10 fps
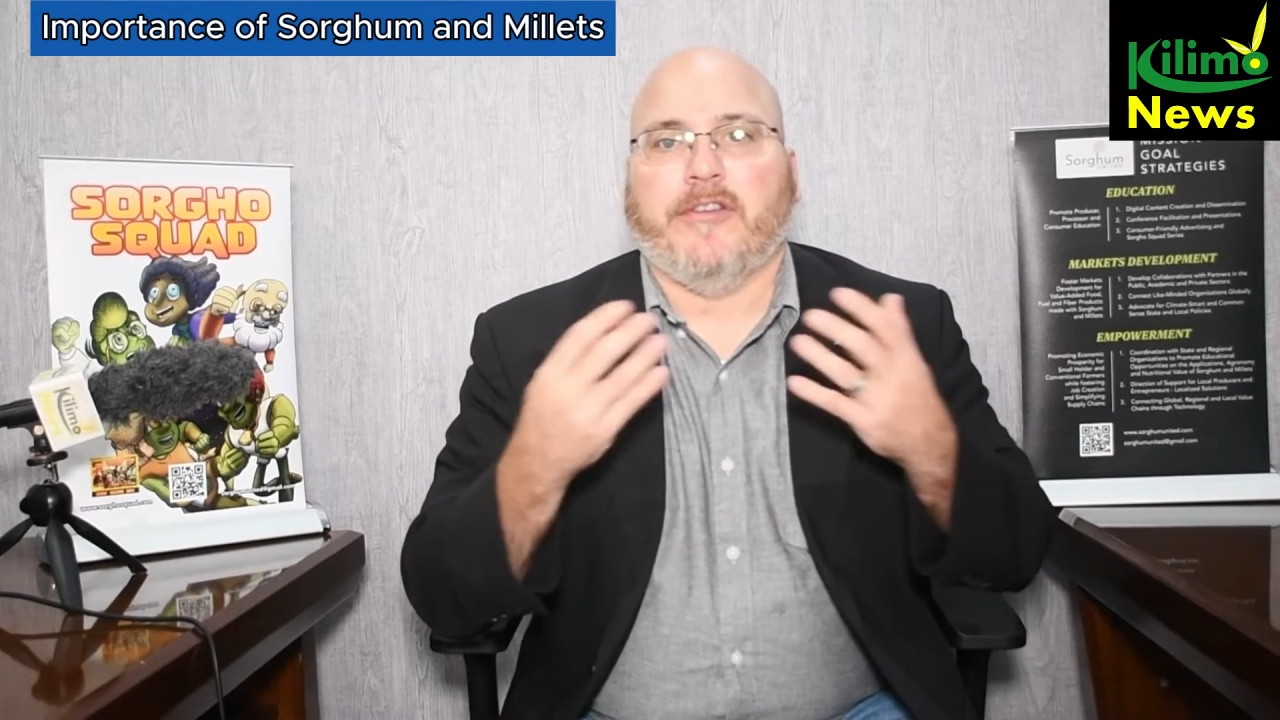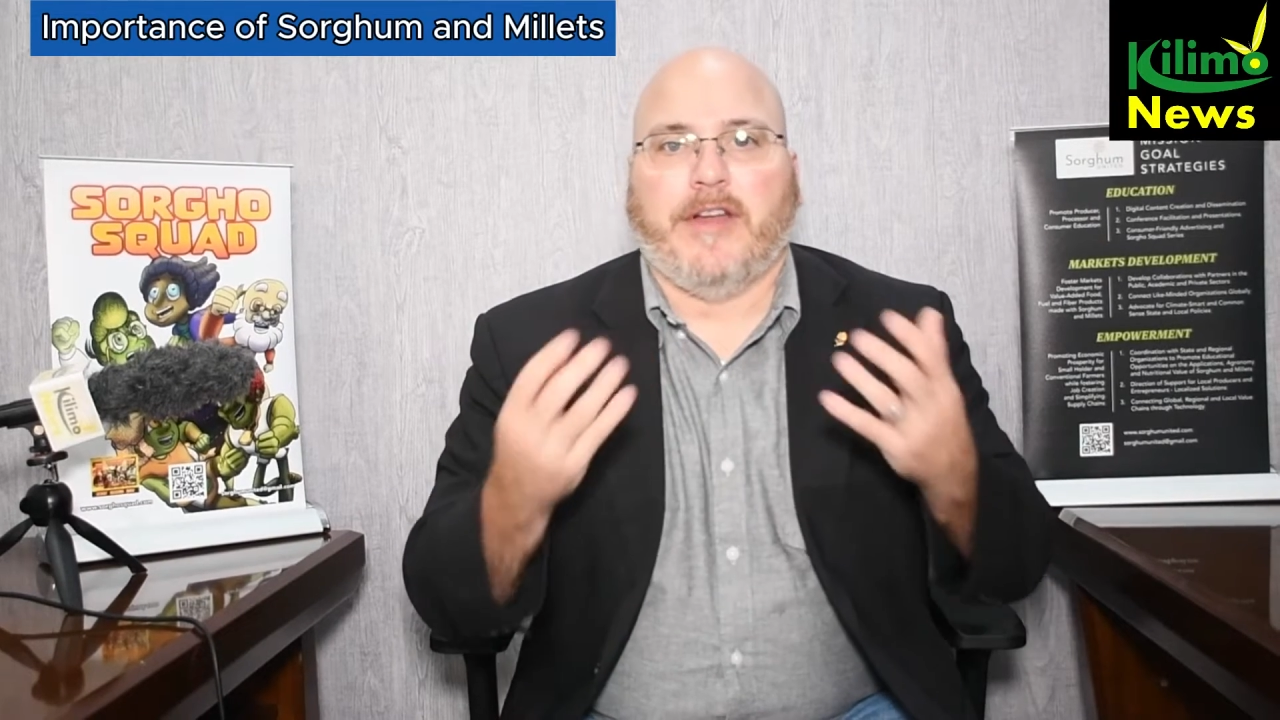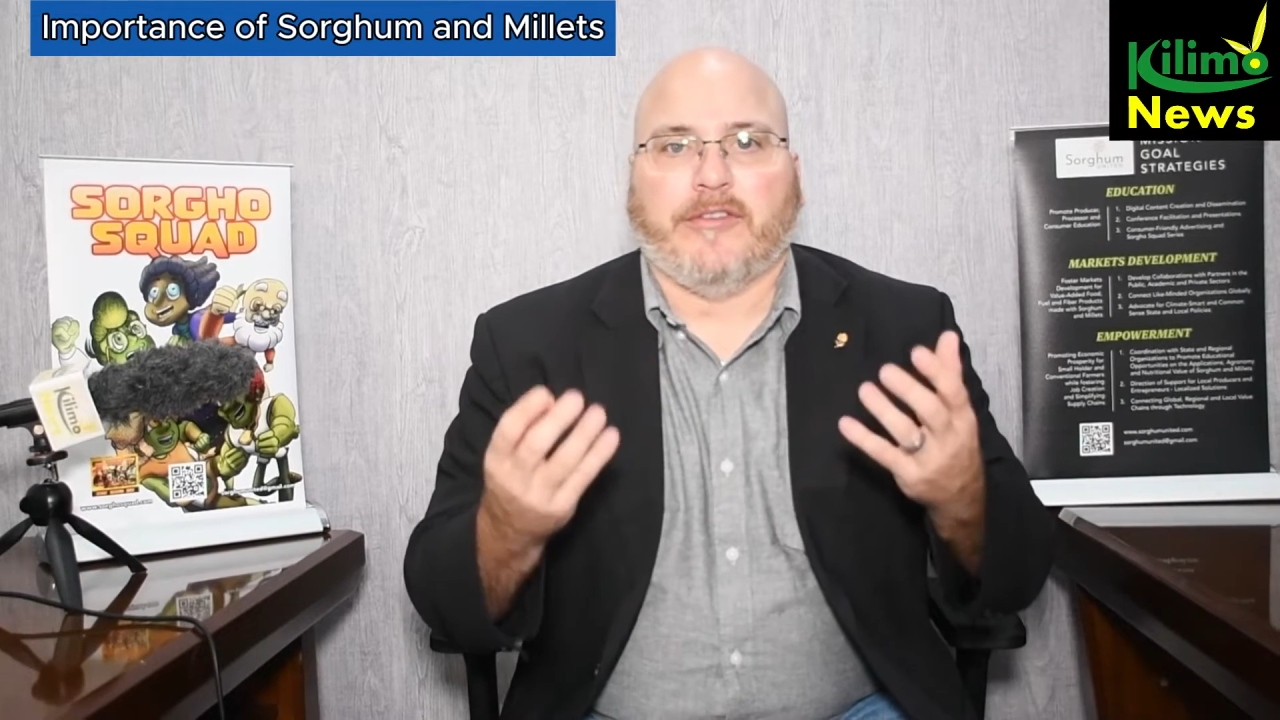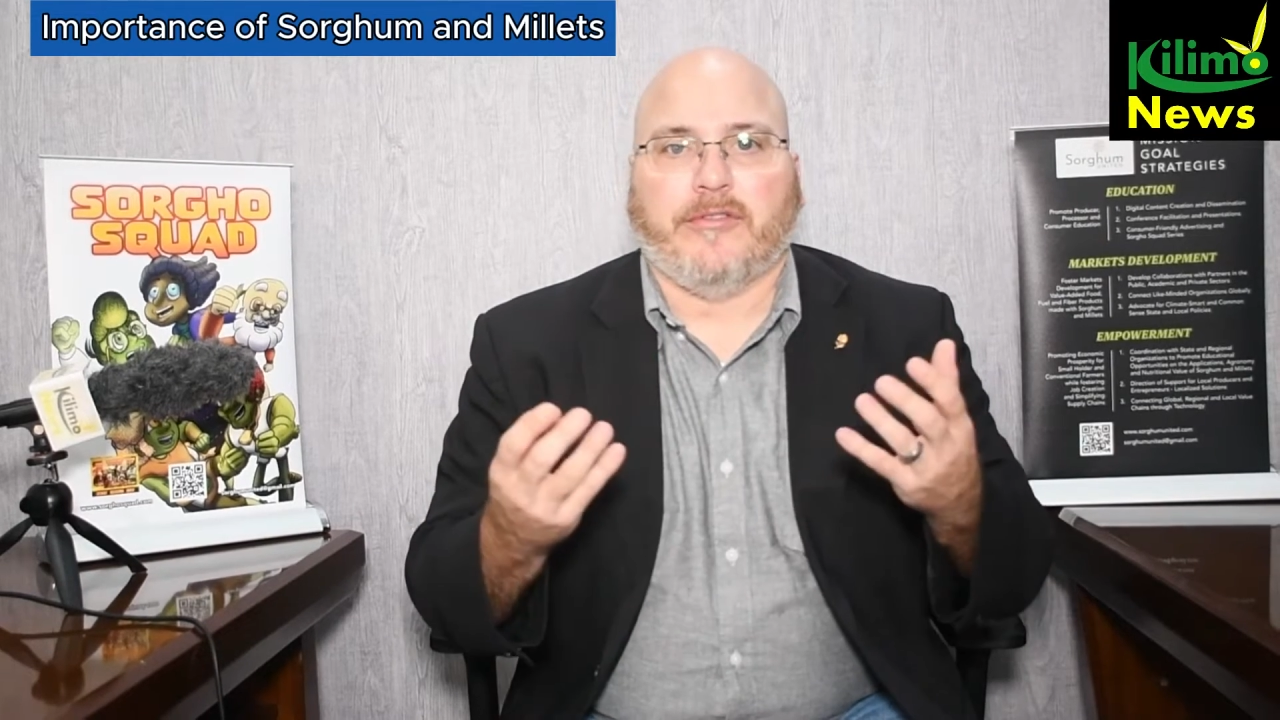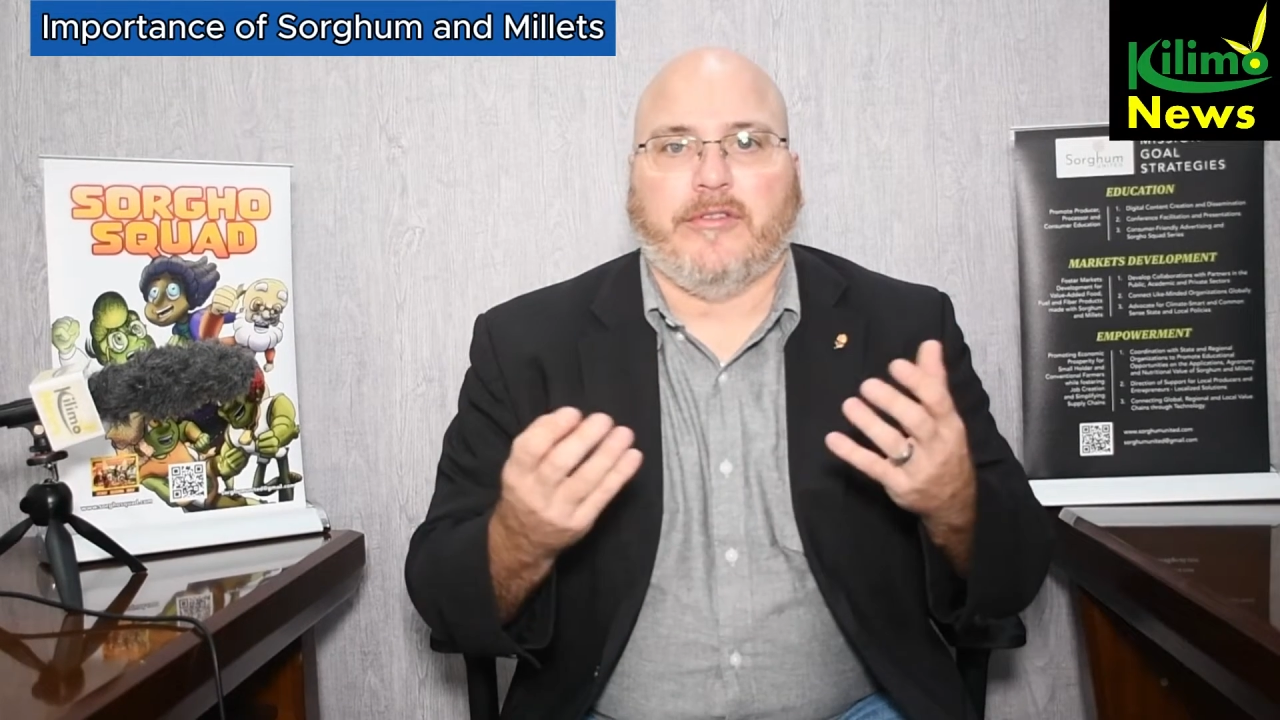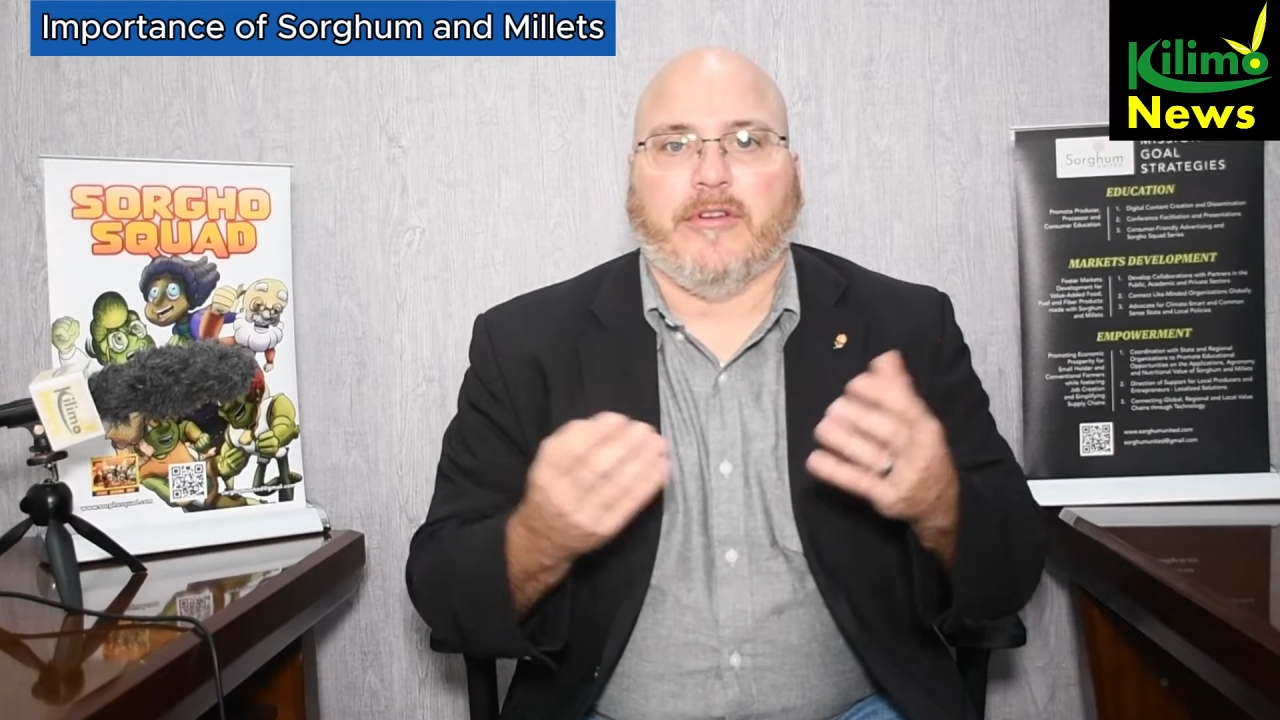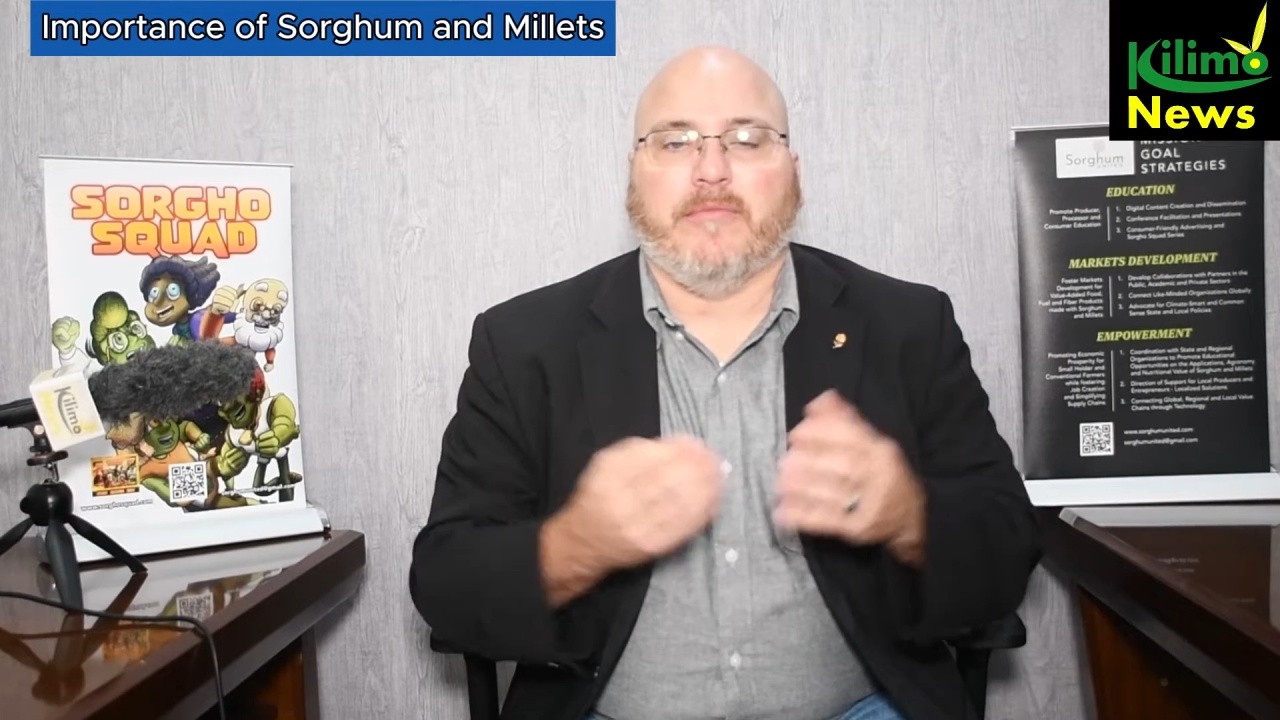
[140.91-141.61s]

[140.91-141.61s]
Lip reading: International Year